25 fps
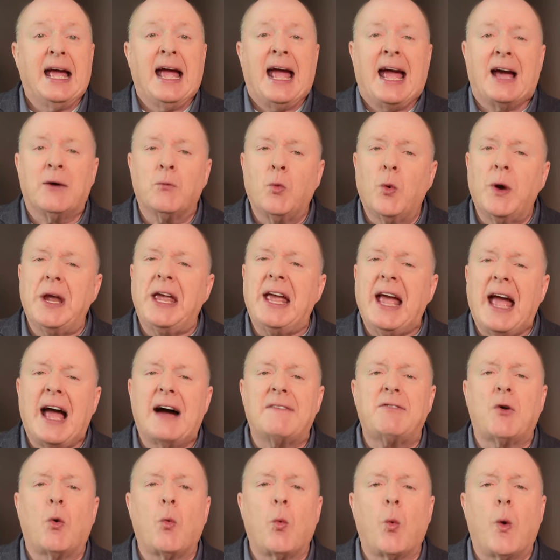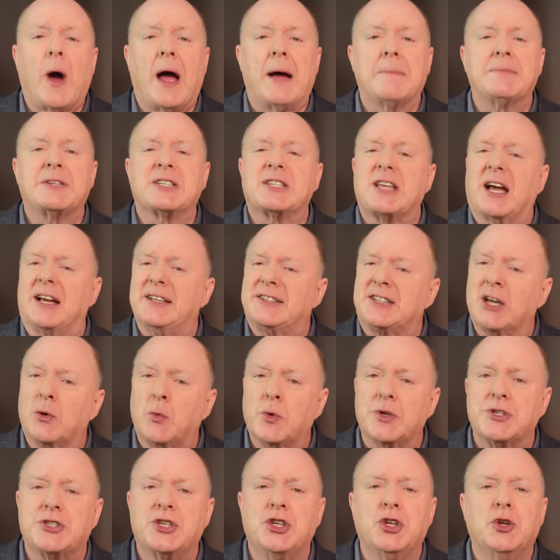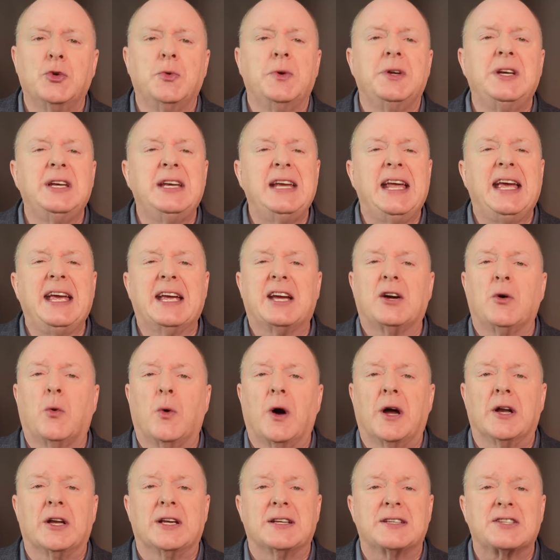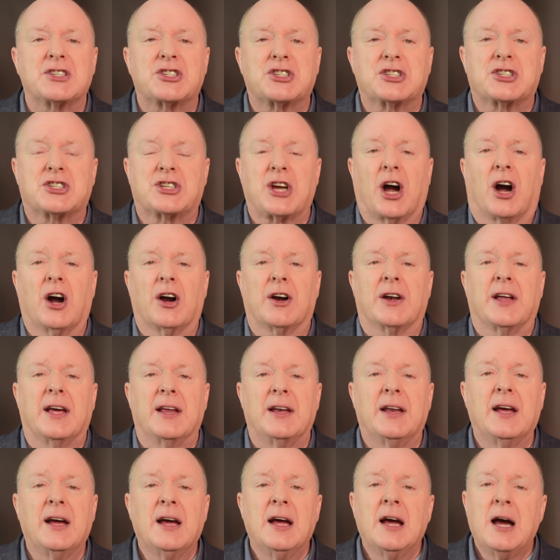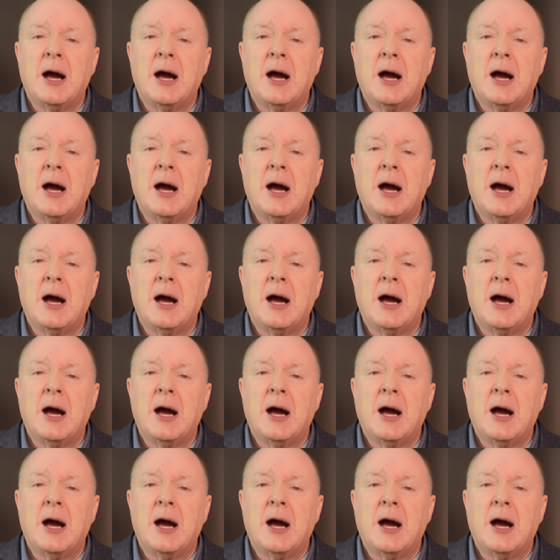and we have a website that was unique when it started.